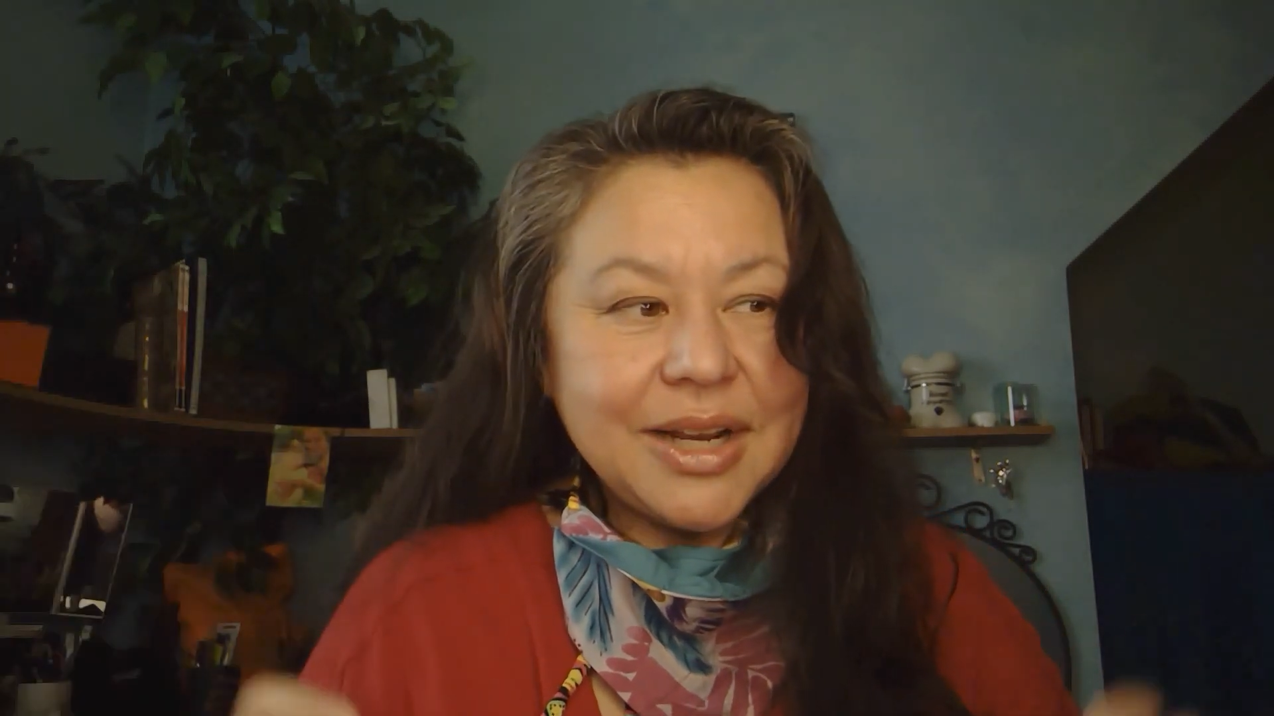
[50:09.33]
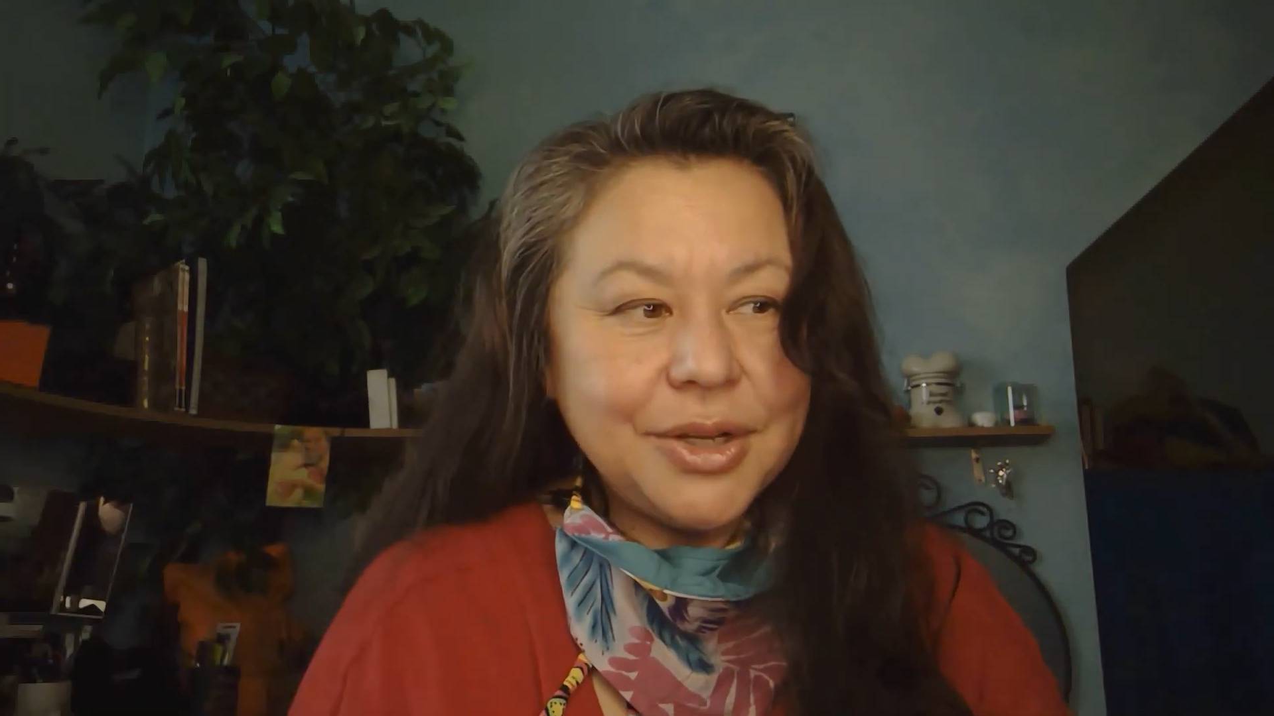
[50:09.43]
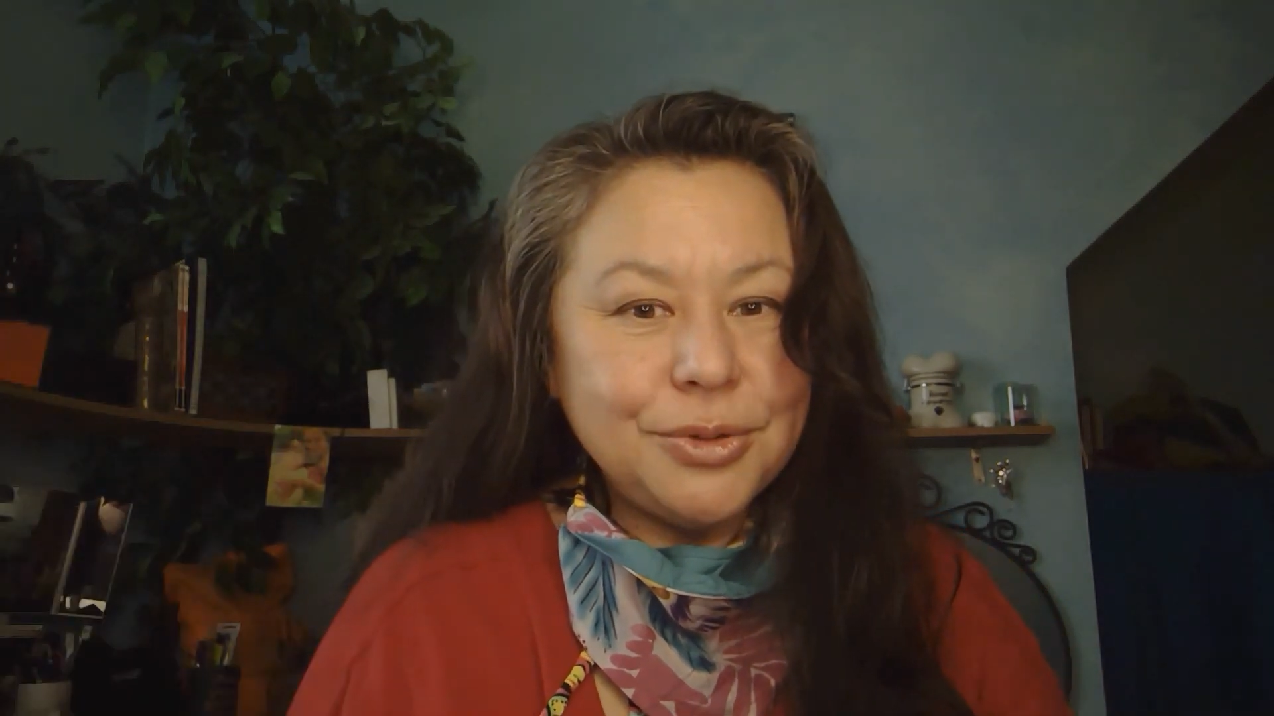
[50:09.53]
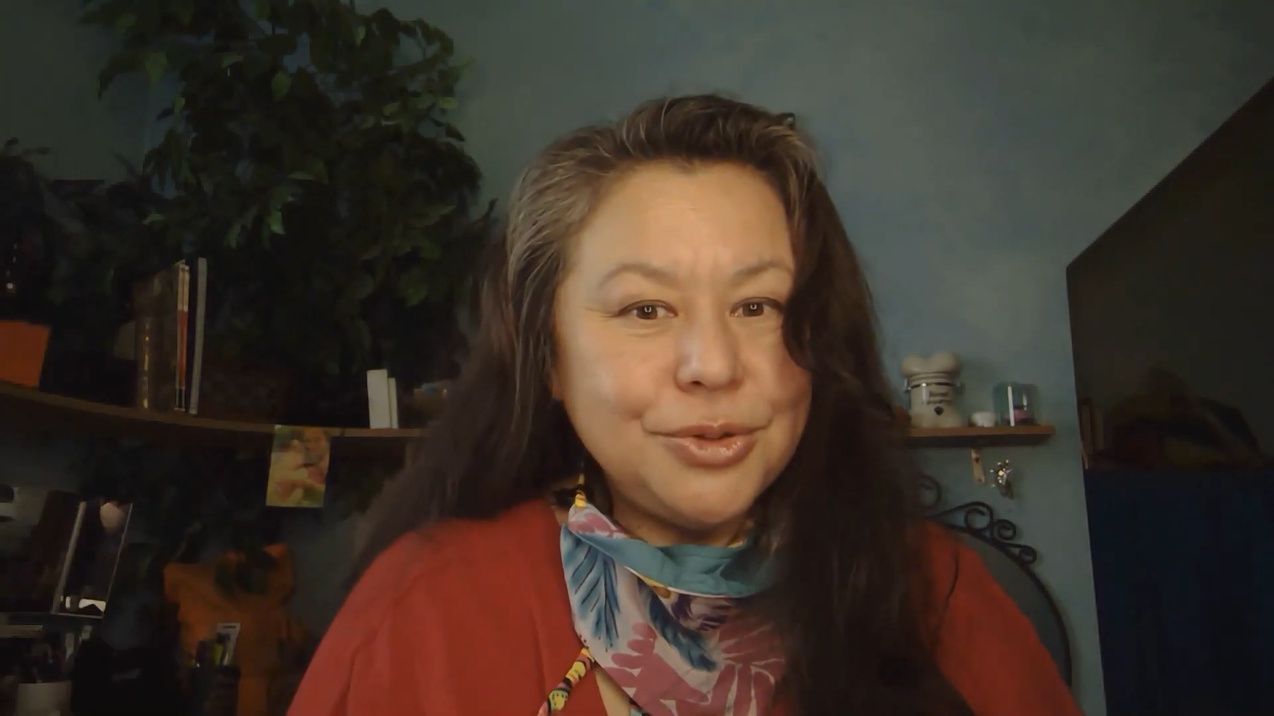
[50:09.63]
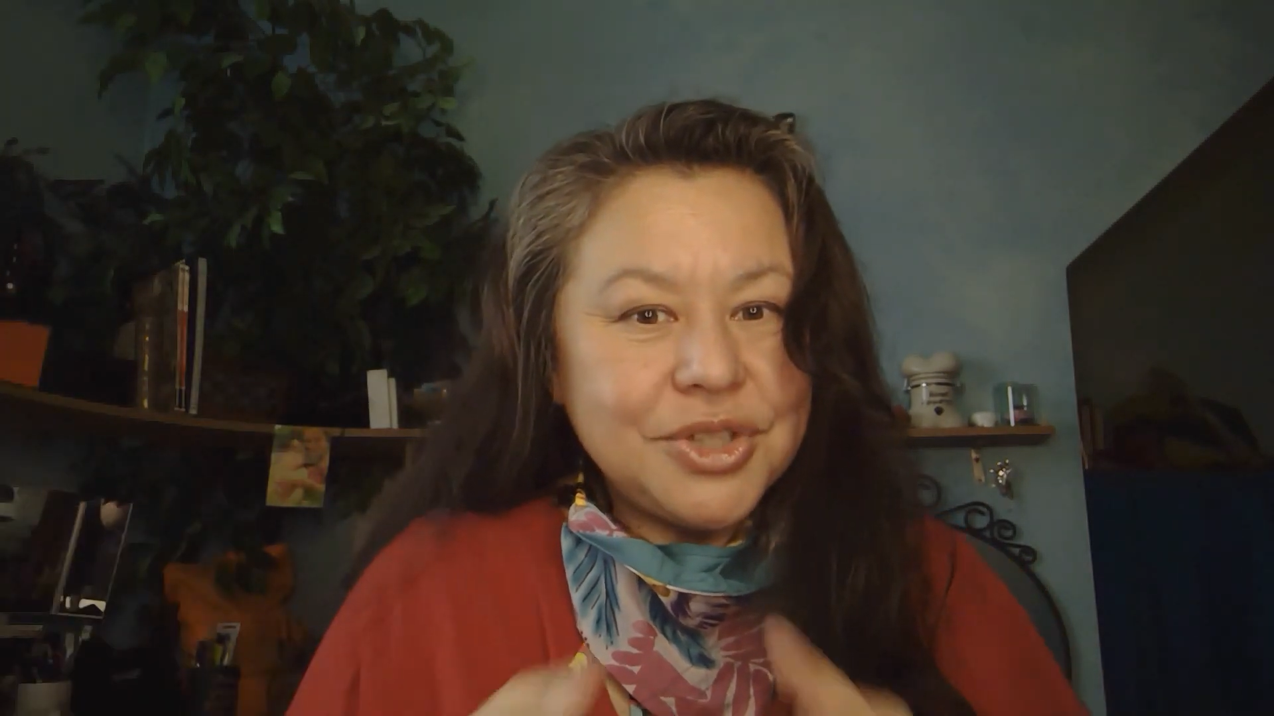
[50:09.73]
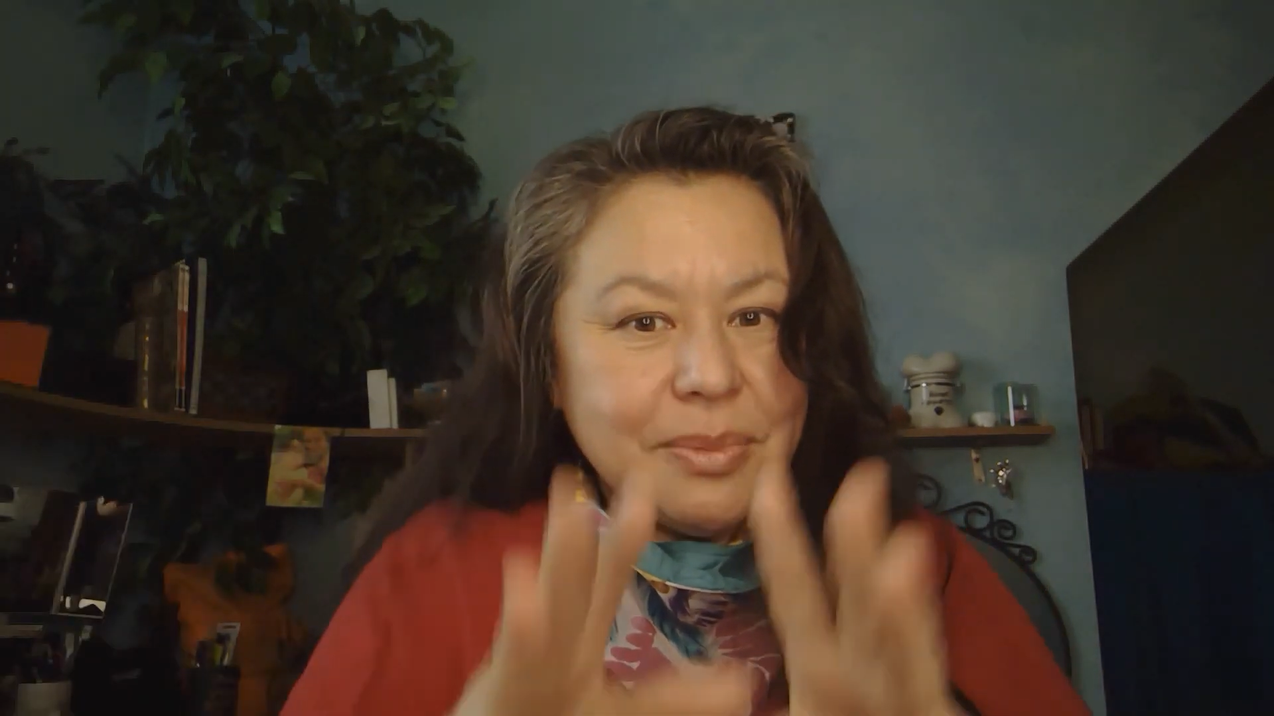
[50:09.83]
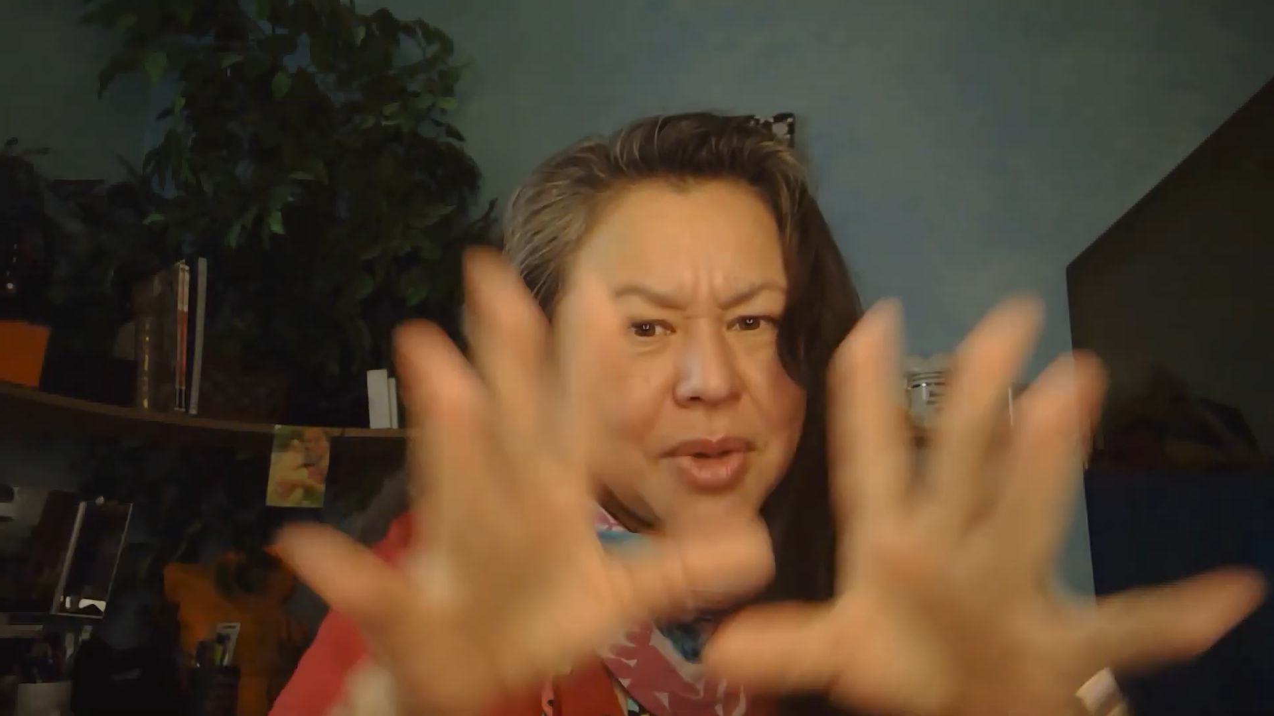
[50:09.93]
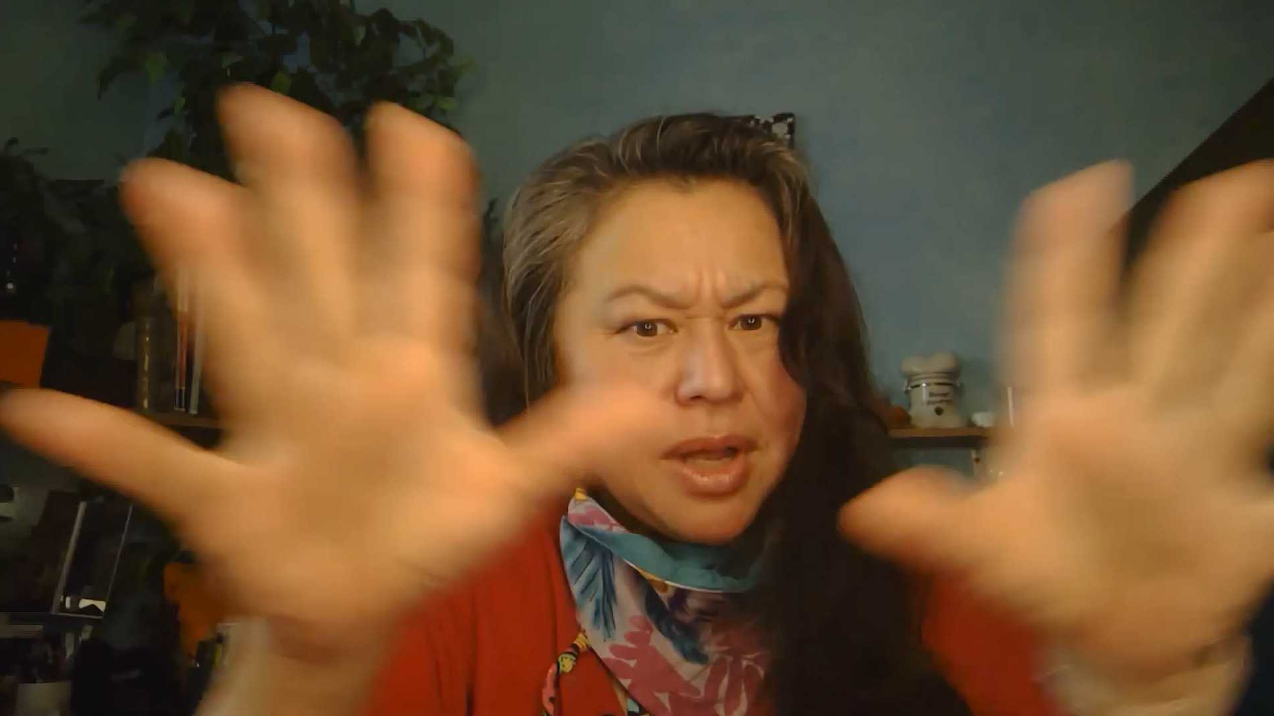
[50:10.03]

work.